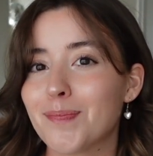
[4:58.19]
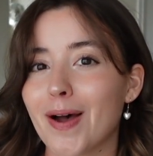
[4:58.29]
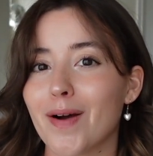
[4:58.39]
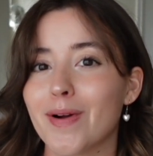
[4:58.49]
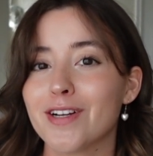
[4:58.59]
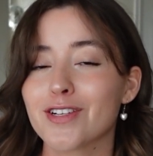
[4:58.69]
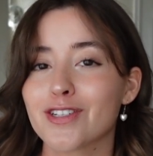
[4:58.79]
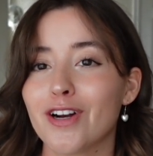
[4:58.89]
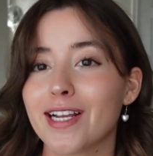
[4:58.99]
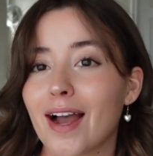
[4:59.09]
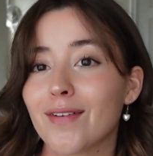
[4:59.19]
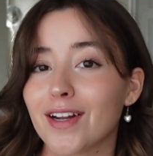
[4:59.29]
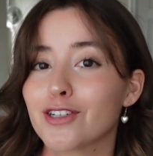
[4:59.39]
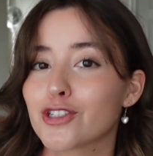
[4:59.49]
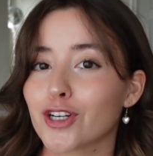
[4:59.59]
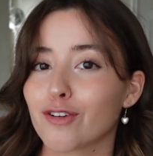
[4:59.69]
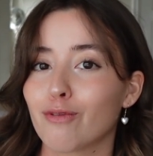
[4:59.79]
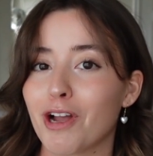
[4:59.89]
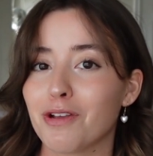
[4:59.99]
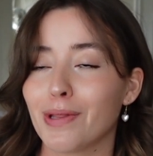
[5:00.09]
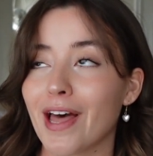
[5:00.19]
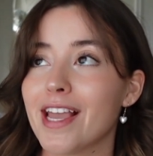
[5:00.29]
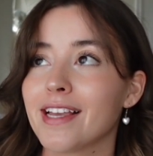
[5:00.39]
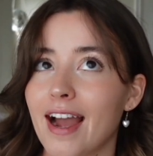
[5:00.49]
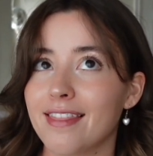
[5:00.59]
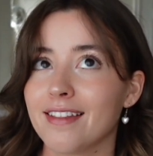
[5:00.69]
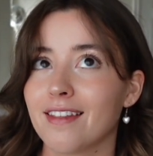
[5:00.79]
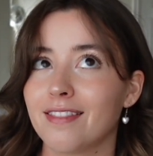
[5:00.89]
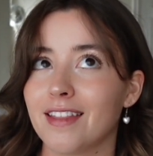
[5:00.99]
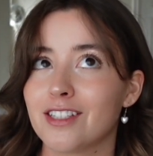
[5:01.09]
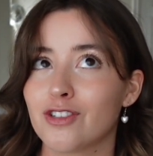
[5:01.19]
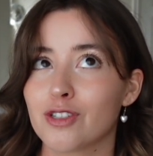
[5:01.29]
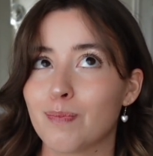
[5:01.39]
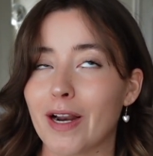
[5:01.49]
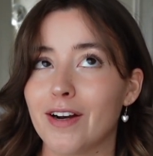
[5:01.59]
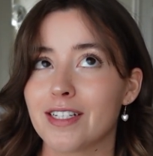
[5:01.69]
but when you're starting out and unsure of what you like, I think that it's just better